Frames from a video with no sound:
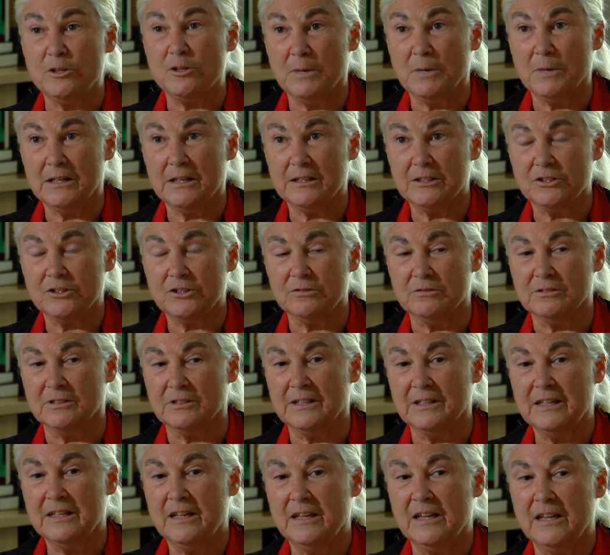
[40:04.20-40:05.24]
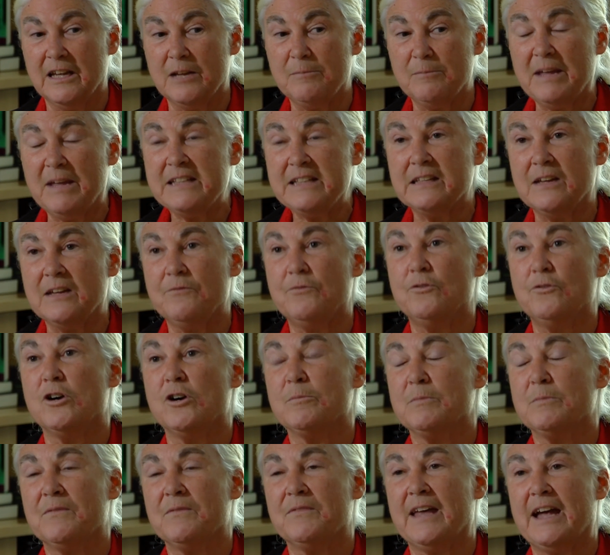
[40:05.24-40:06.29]
molecule. It makes a
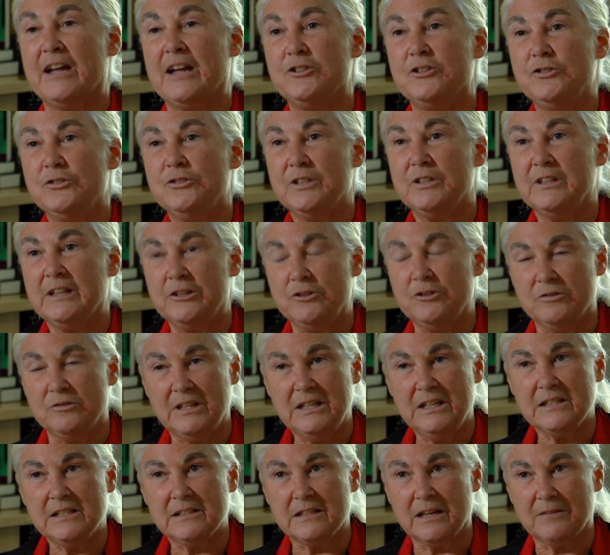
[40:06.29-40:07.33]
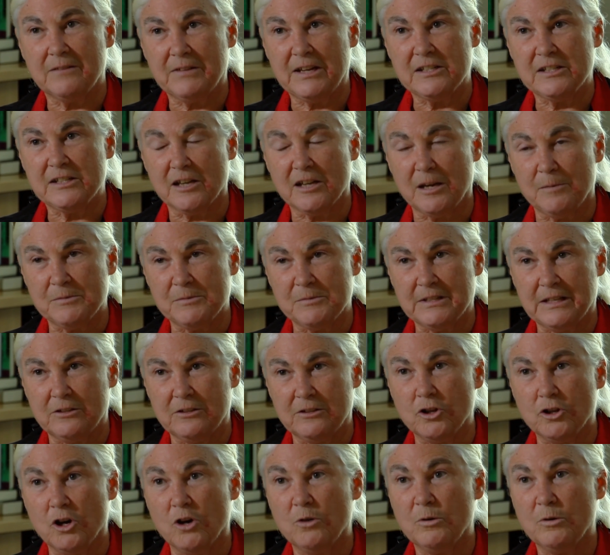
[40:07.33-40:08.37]
form of that using a unique set of enzymes that
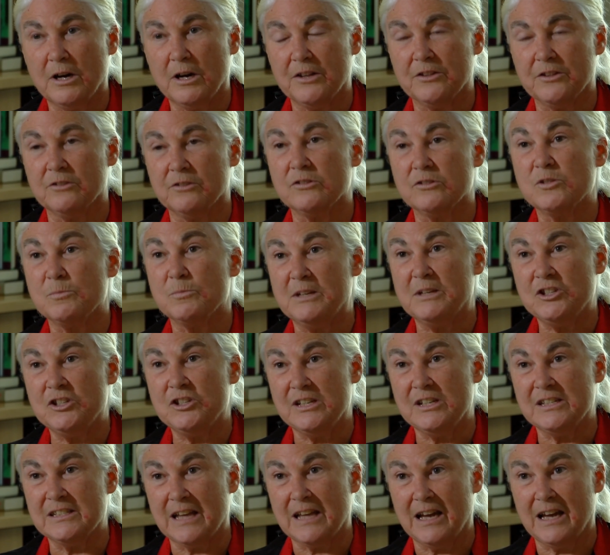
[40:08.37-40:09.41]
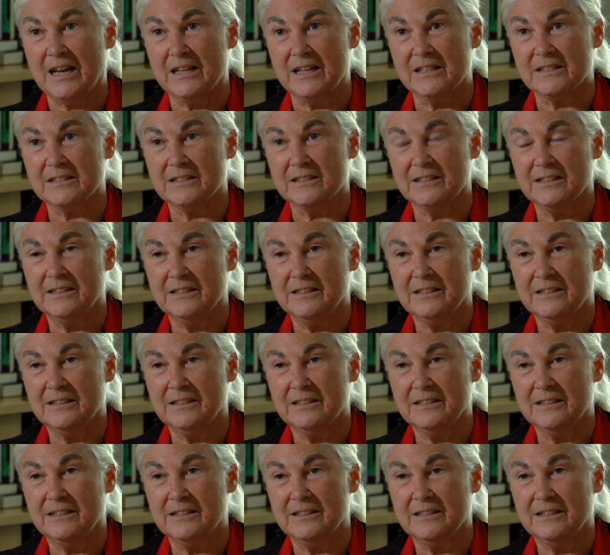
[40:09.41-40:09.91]
no other species has.